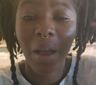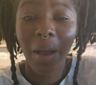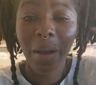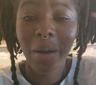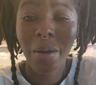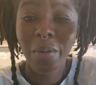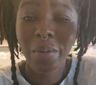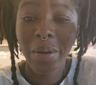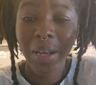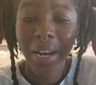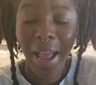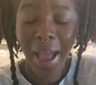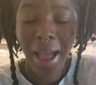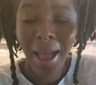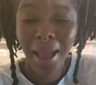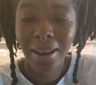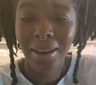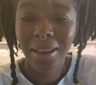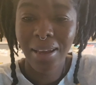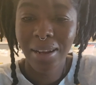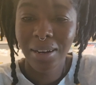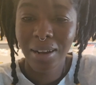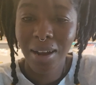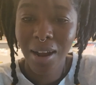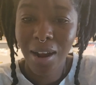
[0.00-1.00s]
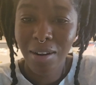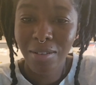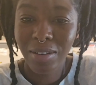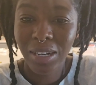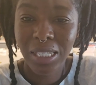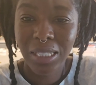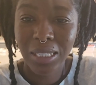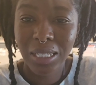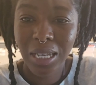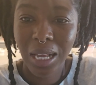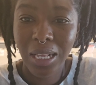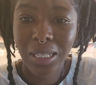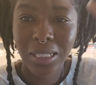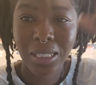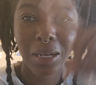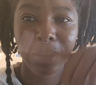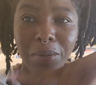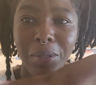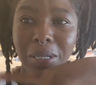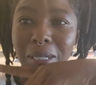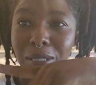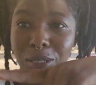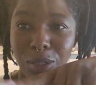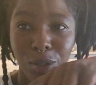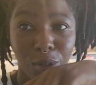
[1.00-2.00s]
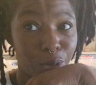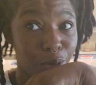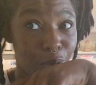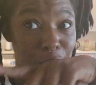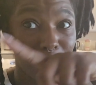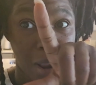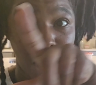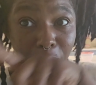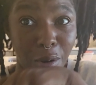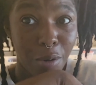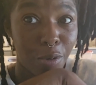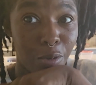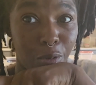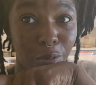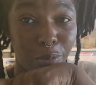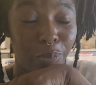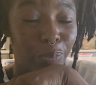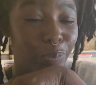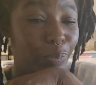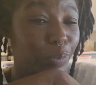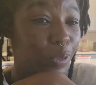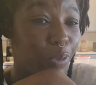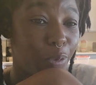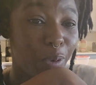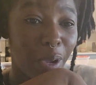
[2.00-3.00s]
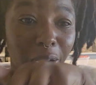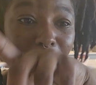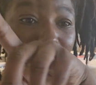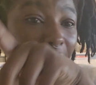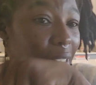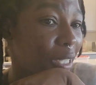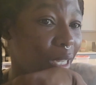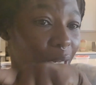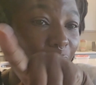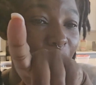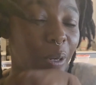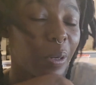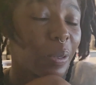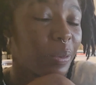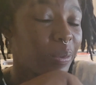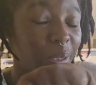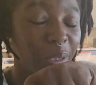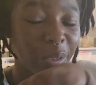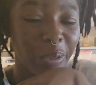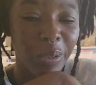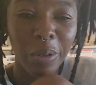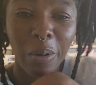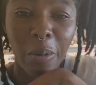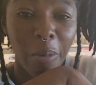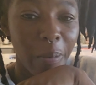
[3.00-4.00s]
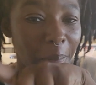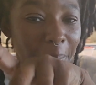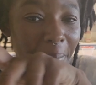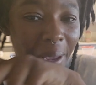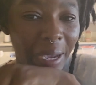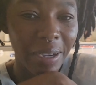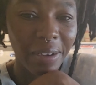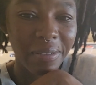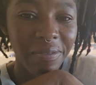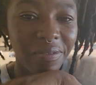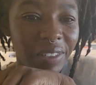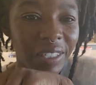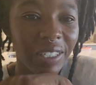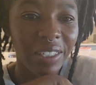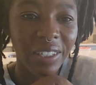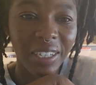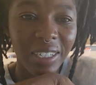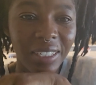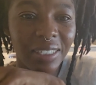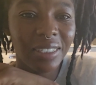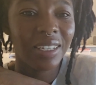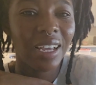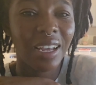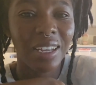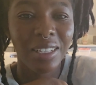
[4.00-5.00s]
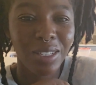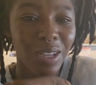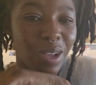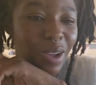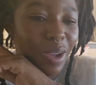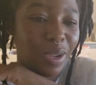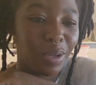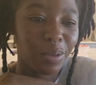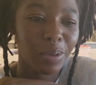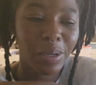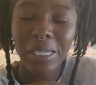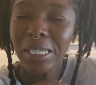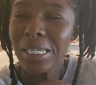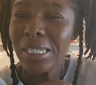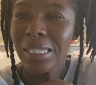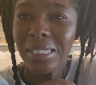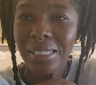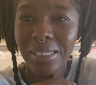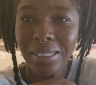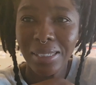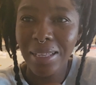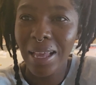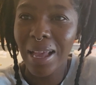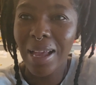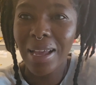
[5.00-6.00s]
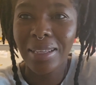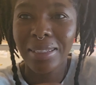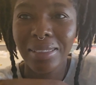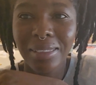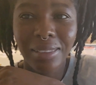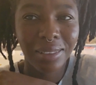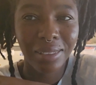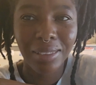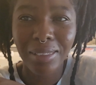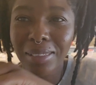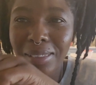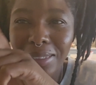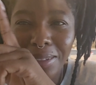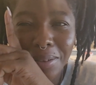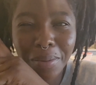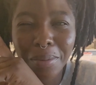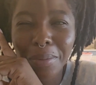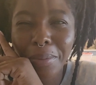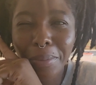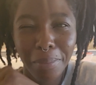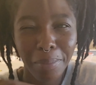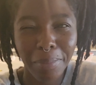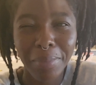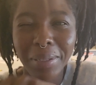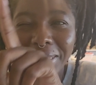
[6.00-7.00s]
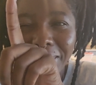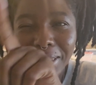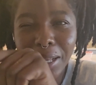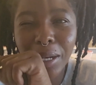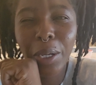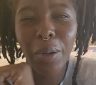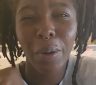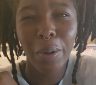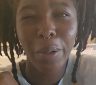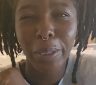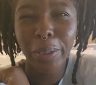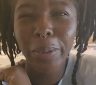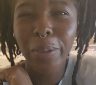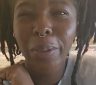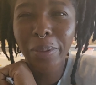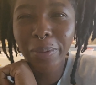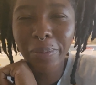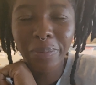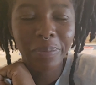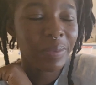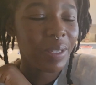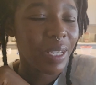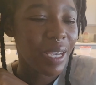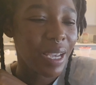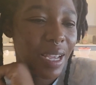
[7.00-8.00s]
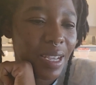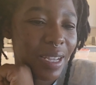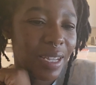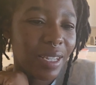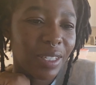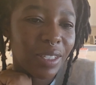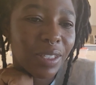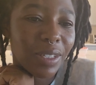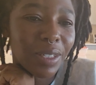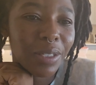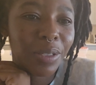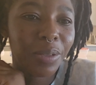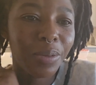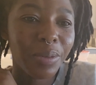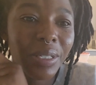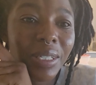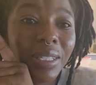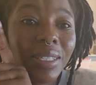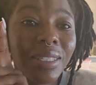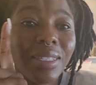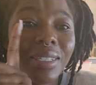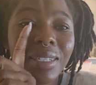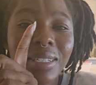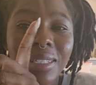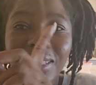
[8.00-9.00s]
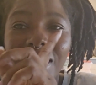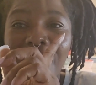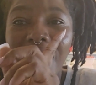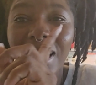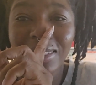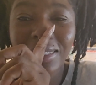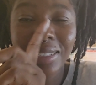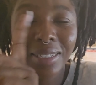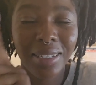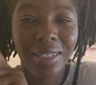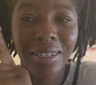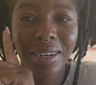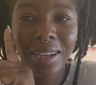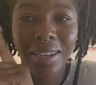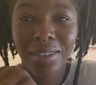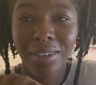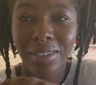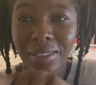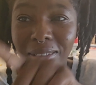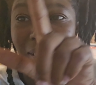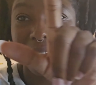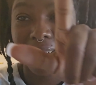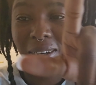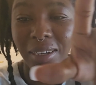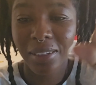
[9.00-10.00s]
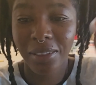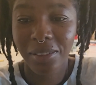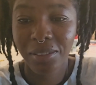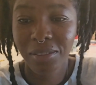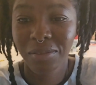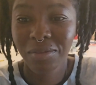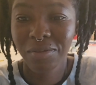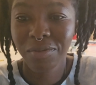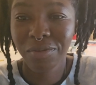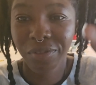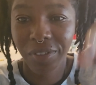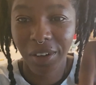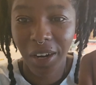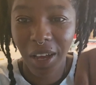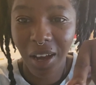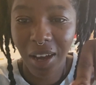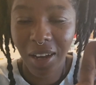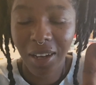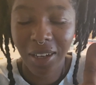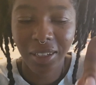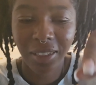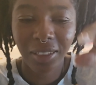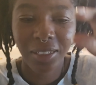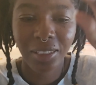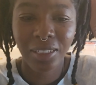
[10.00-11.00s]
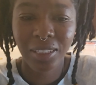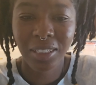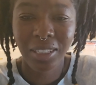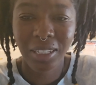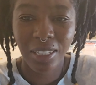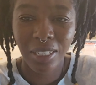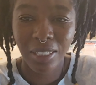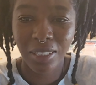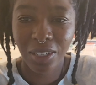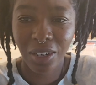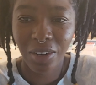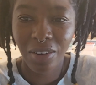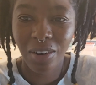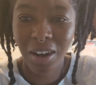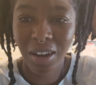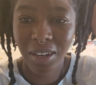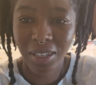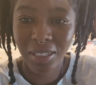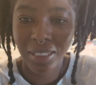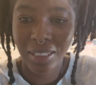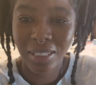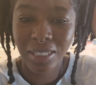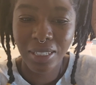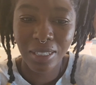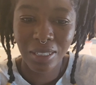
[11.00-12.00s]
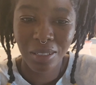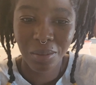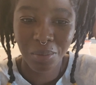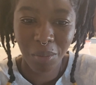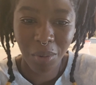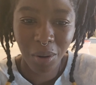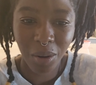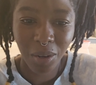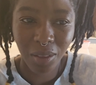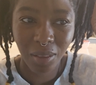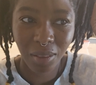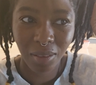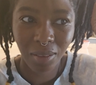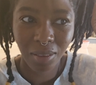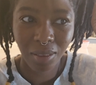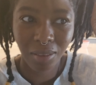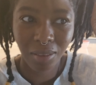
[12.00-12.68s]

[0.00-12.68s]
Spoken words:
are going with Island Car Rentals, and we're gonna see how that go. We're gonna tell you how it go. Make a video it as always and tell you how it go. So you will see that in another vlog later on this month.